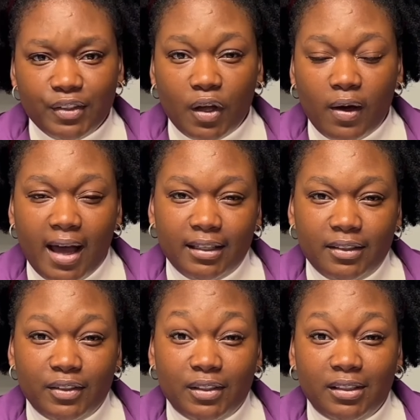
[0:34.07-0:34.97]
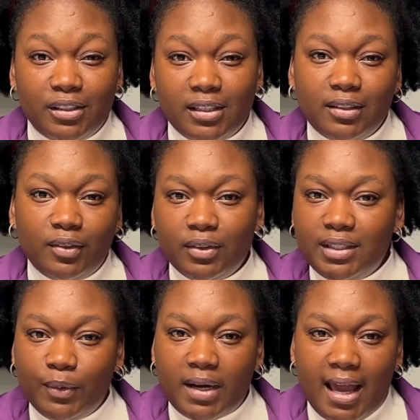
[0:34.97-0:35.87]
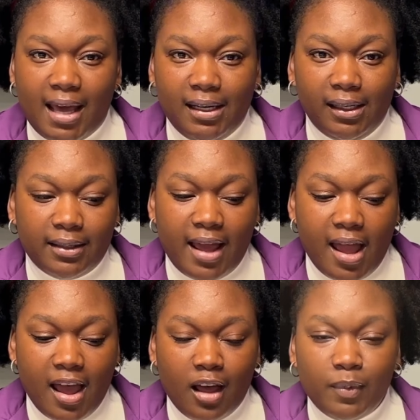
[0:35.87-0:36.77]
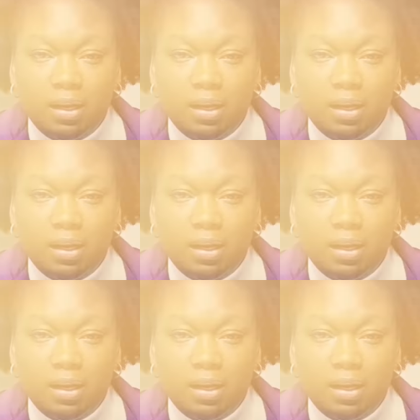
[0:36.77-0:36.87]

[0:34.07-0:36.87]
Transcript: So I used to just see what I had in the lab